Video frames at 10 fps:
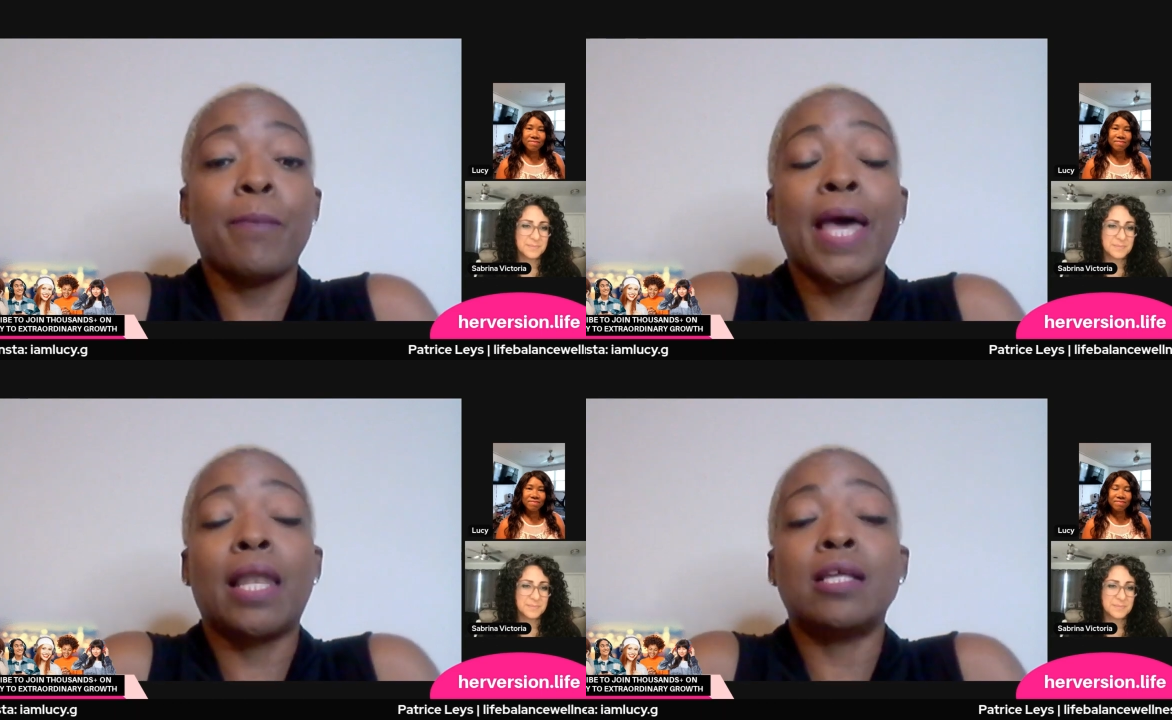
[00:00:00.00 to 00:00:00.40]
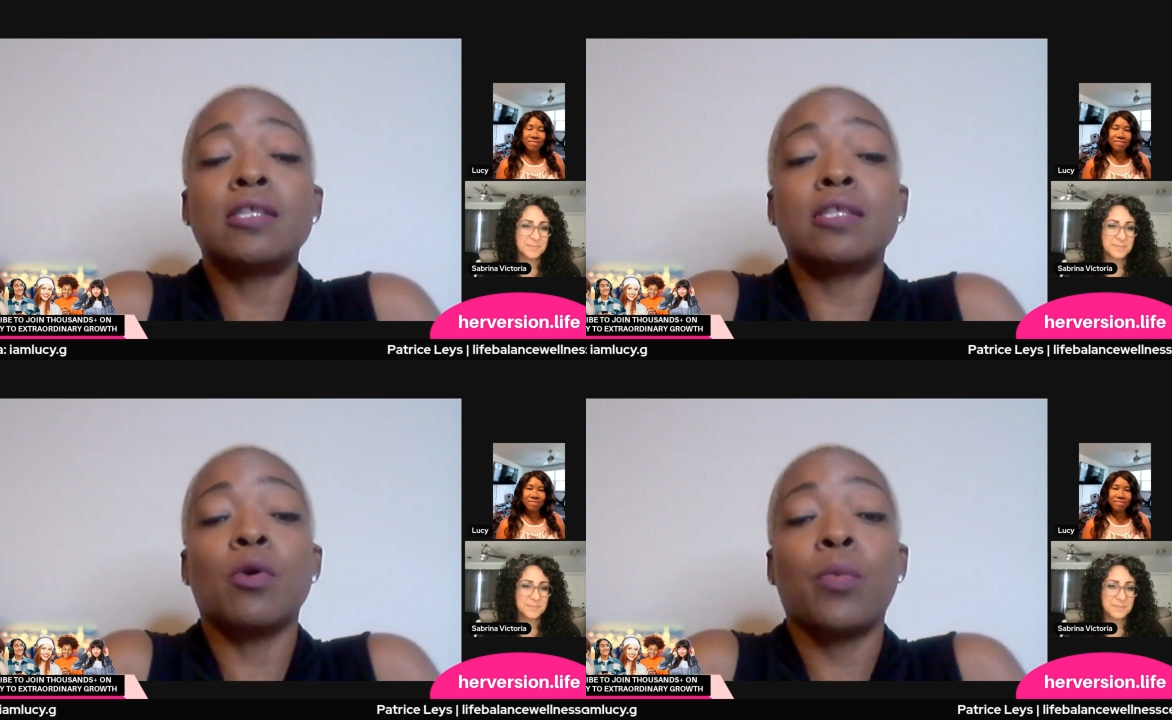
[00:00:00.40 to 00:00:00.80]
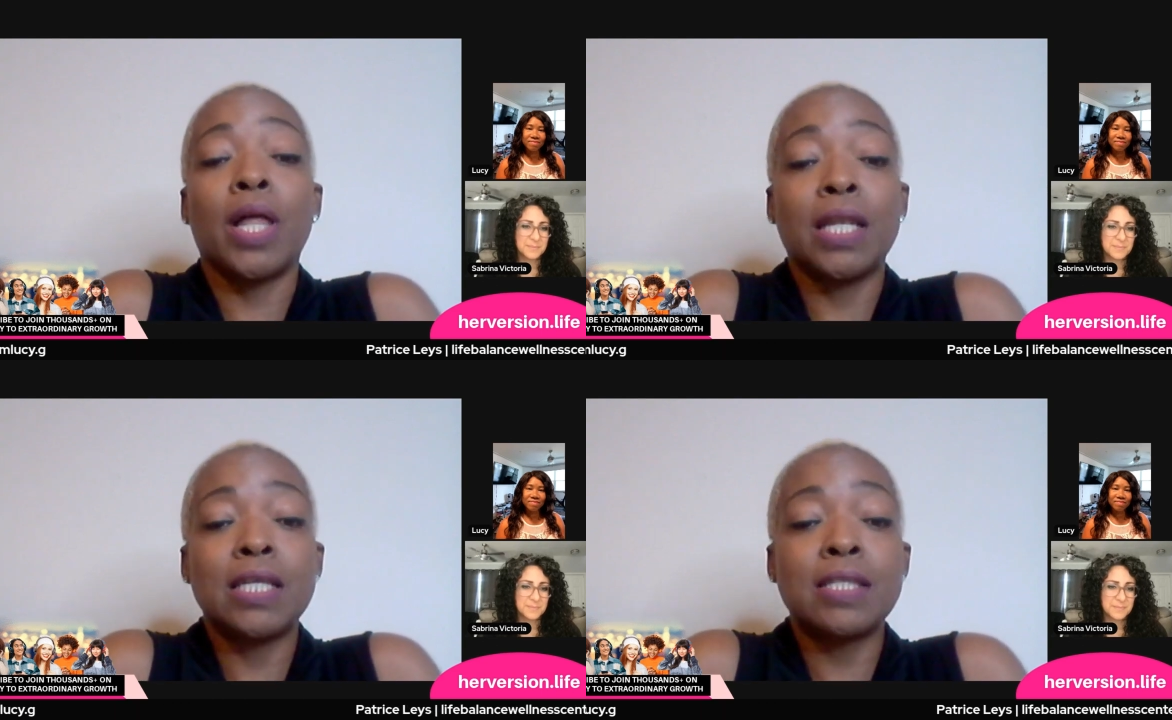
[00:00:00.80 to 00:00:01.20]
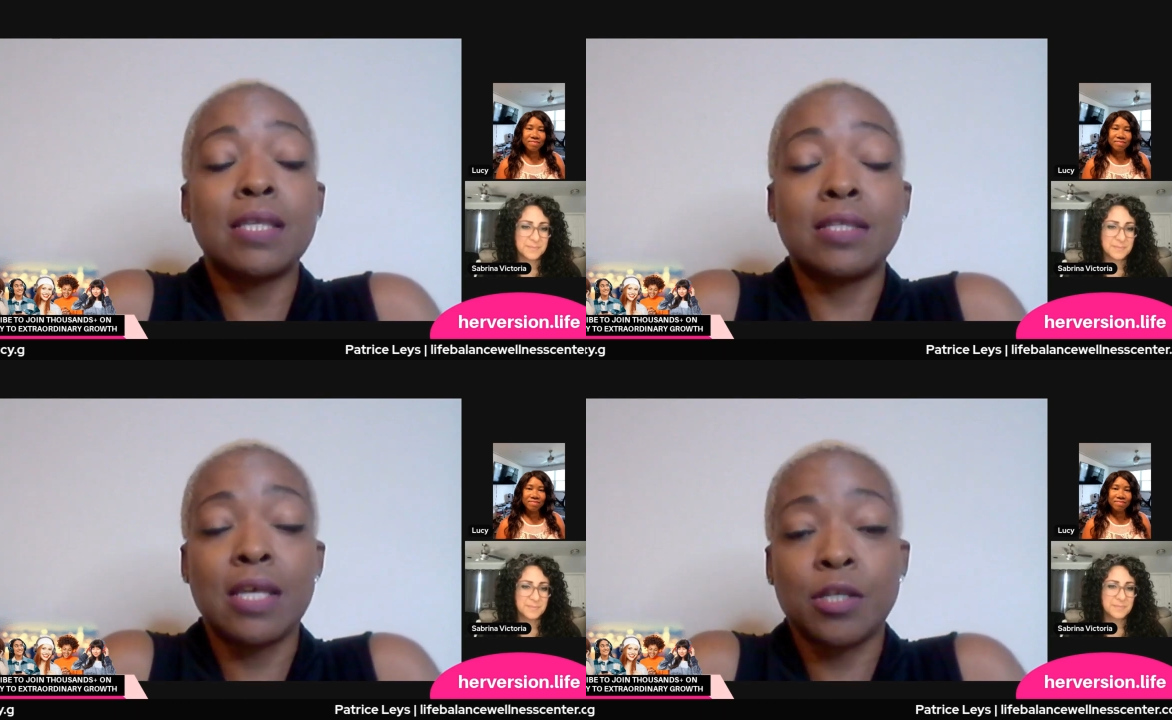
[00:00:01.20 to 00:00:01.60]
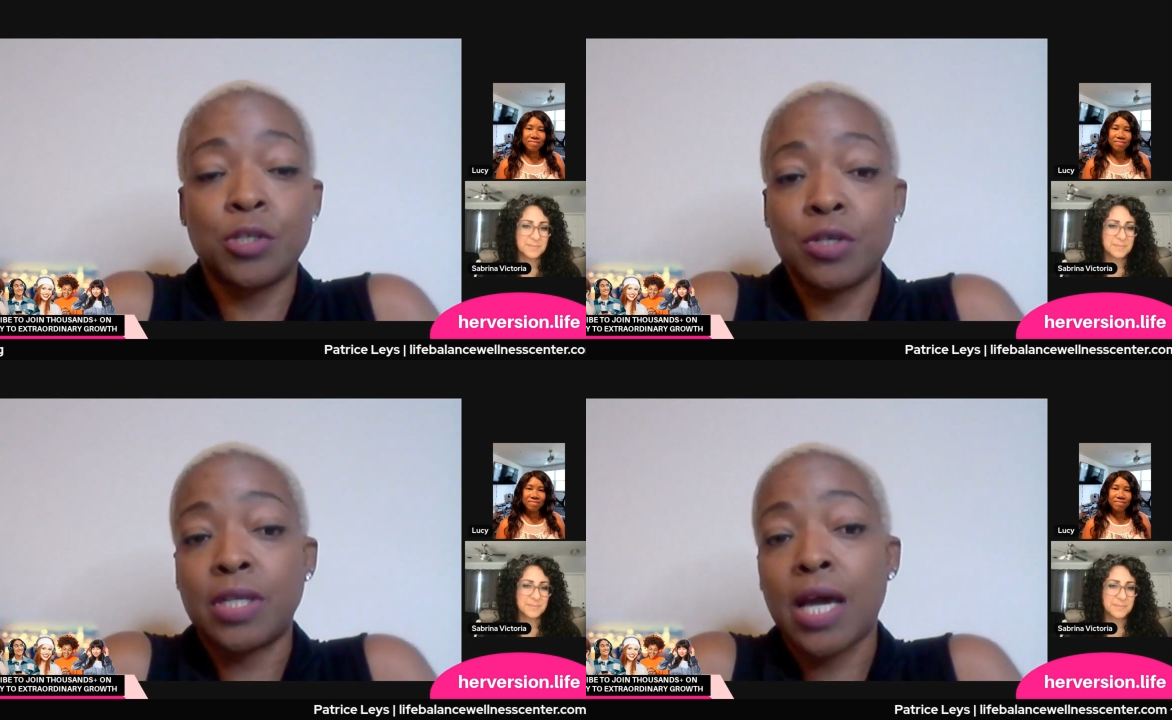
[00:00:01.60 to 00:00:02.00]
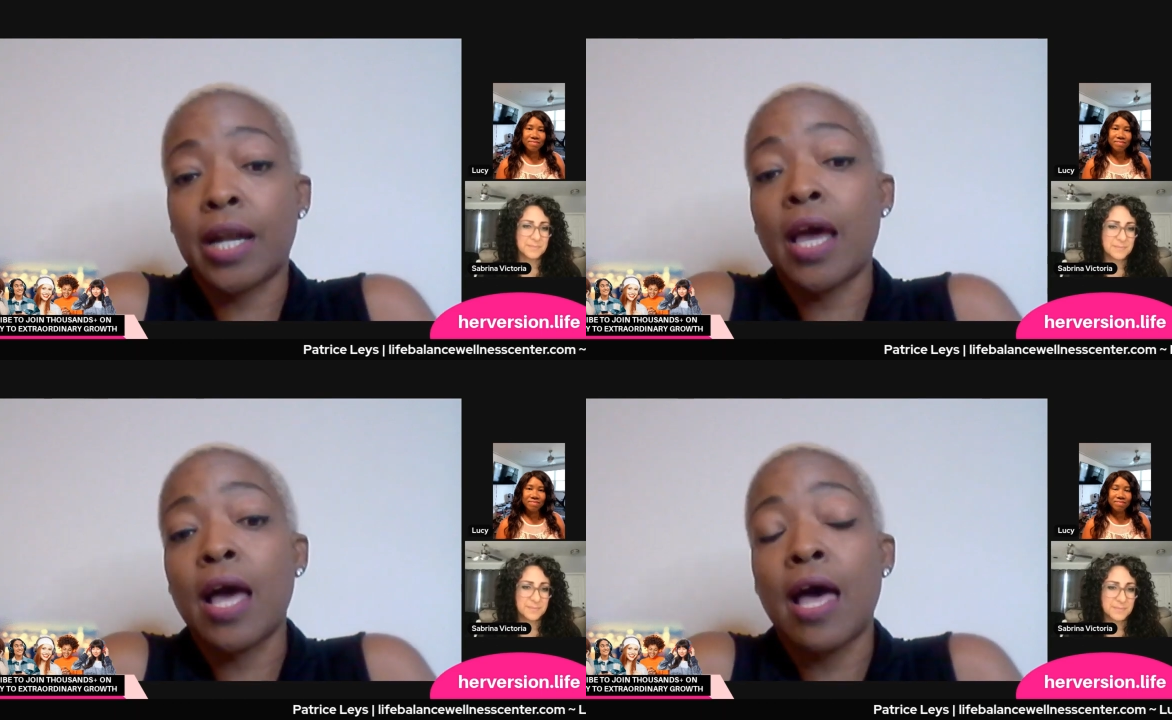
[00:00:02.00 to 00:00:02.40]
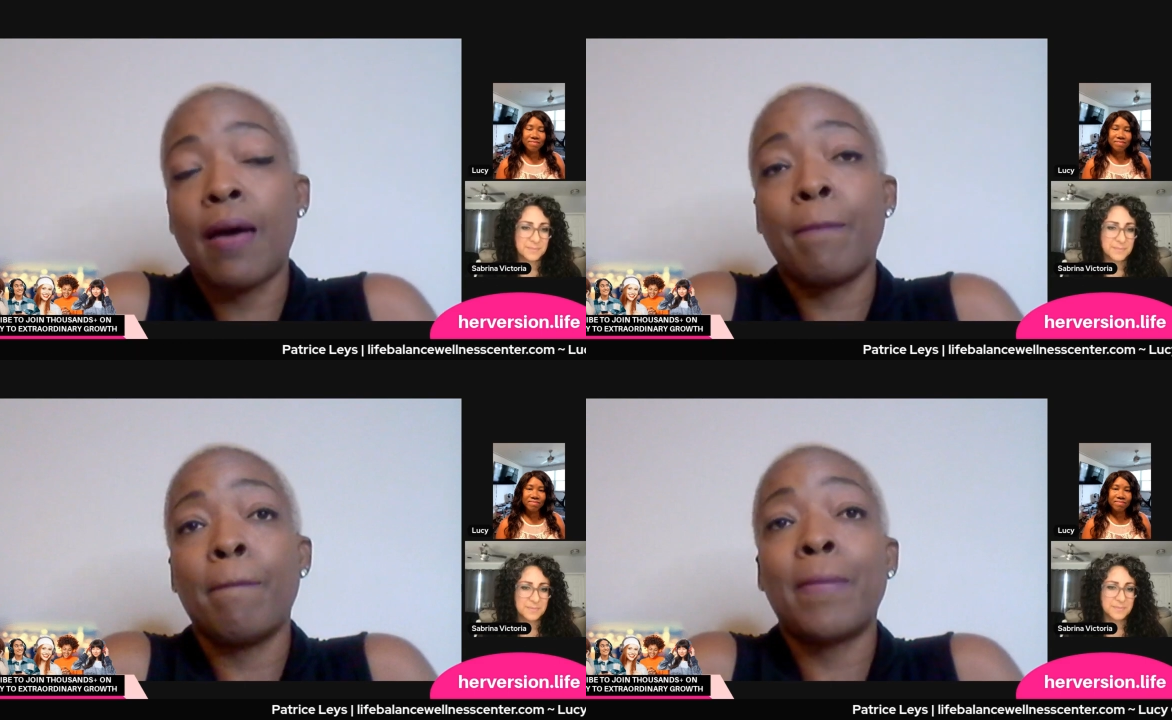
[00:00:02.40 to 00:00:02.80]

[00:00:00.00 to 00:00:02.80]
Speaker 1: balance wellness center dot com.